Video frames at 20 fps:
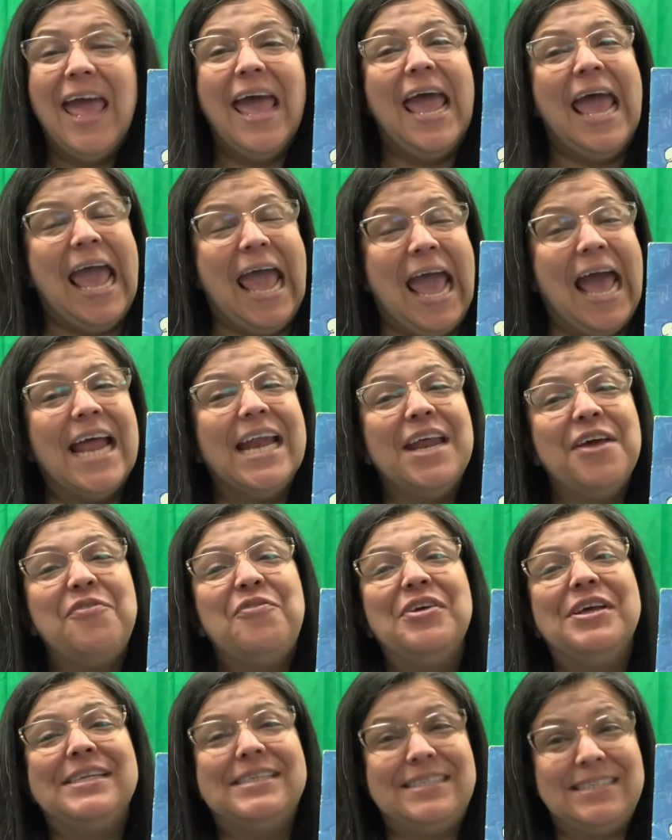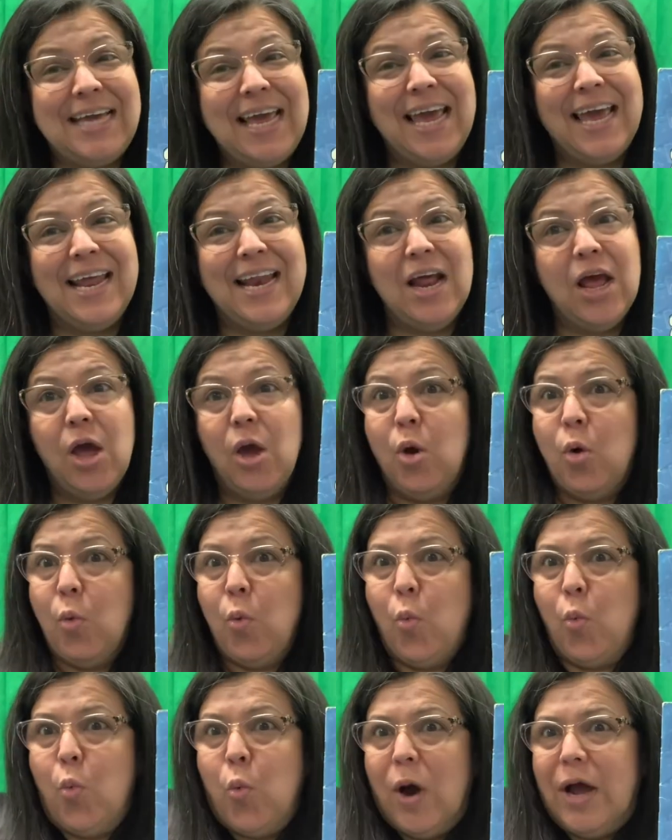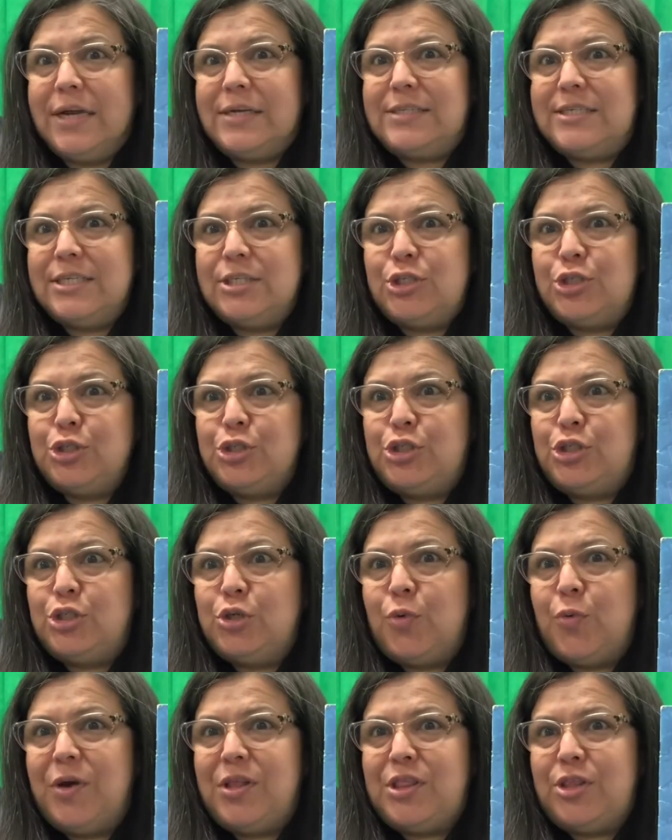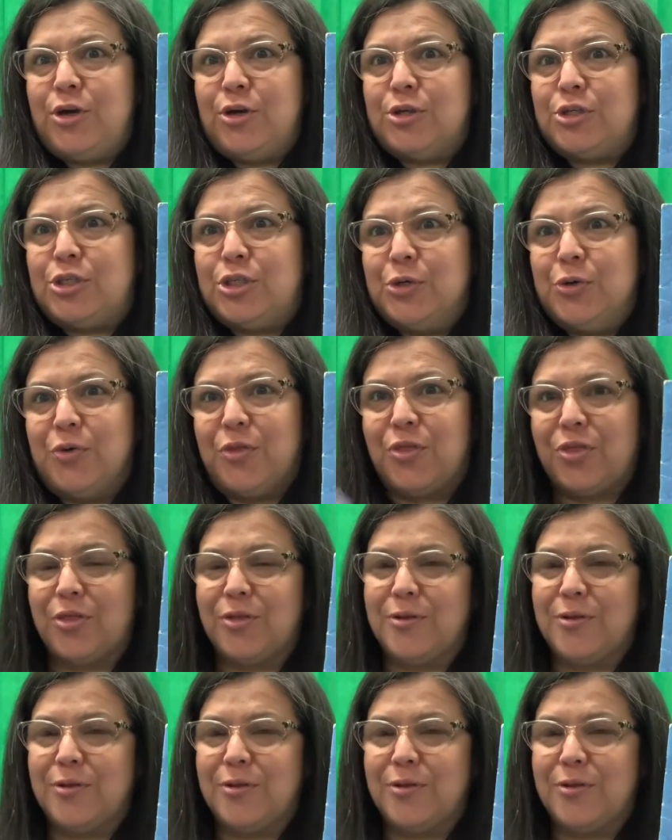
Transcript: And if it did, what did you do with your tooth?